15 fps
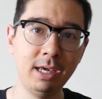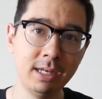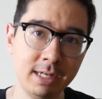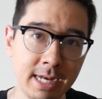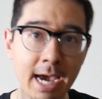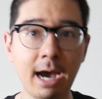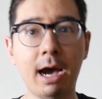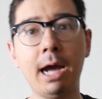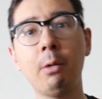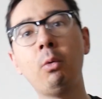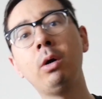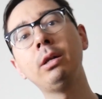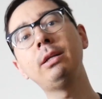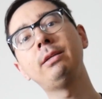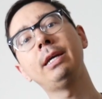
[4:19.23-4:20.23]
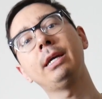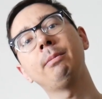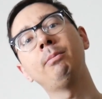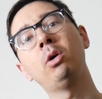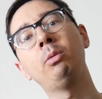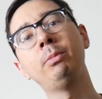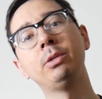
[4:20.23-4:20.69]
Now, I want to take a
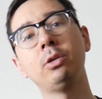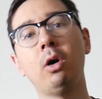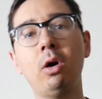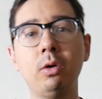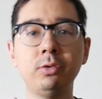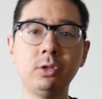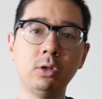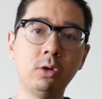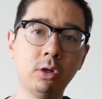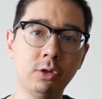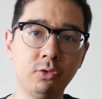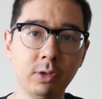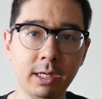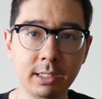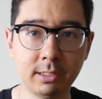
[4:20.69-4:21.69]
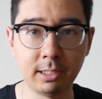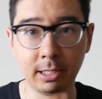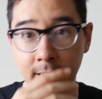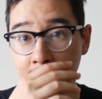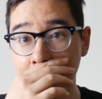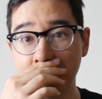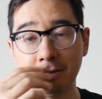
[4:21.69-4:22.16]
moment to also address
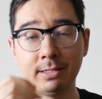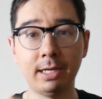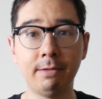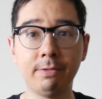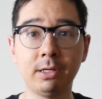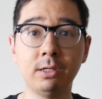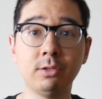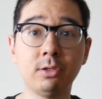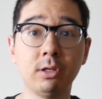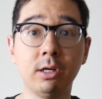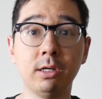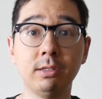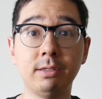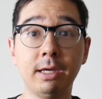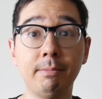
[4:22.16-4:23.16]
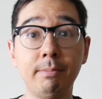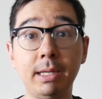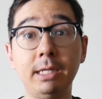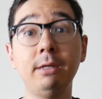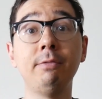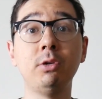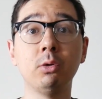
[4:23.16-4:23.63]
another set of concerns that
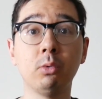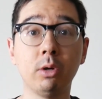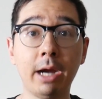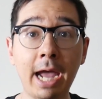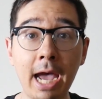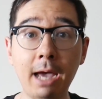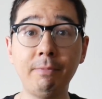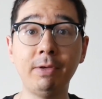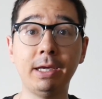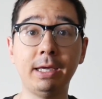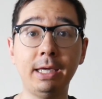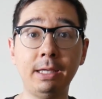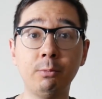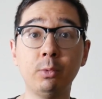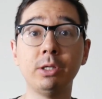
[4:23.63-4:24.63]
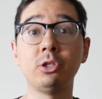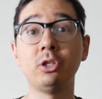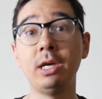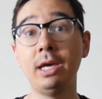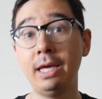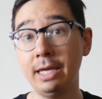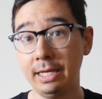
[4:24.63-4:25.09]
many of you were having, in which,
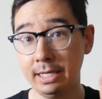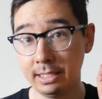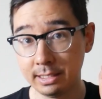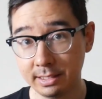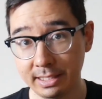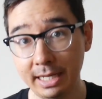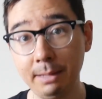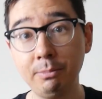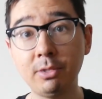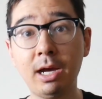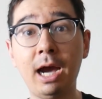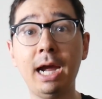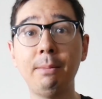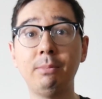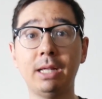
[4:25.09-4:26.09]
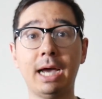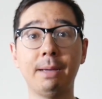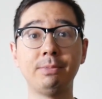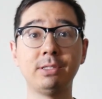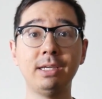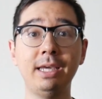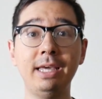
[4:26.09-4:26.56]
in the same time
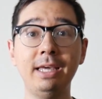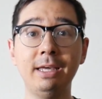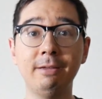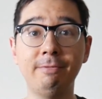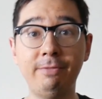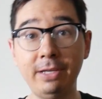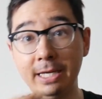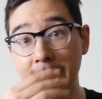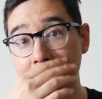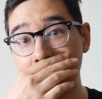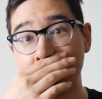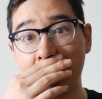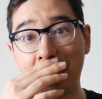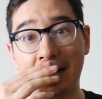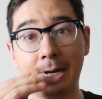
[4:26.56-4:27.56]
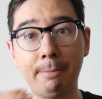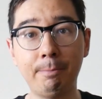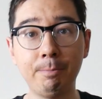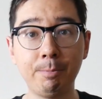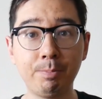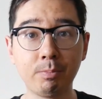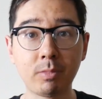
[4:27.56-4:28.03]
lapse, the
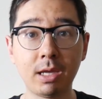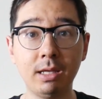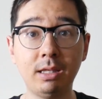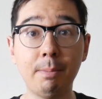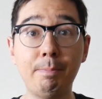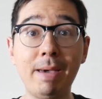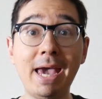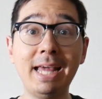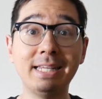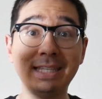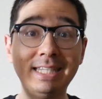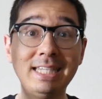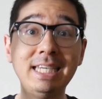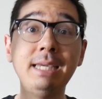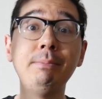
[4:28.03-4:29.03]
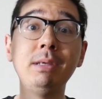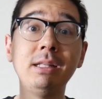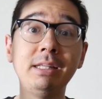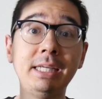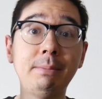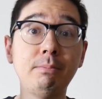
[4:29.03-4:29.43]
bed seemingly